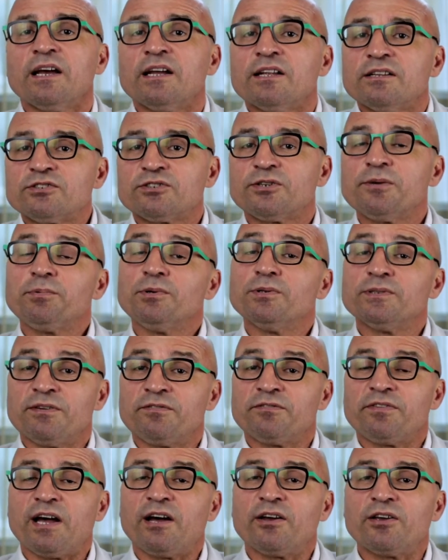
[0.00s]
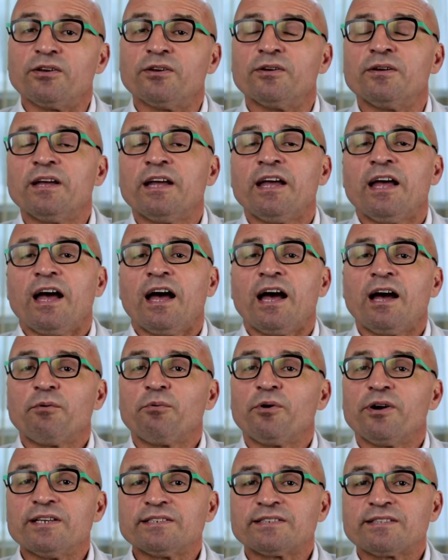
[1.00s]
tripled in value,
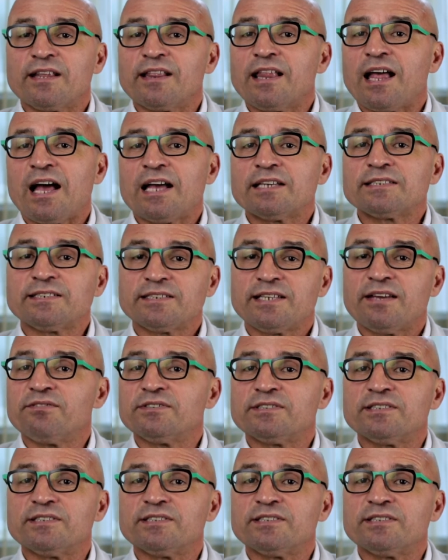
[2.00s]
whereas the last 7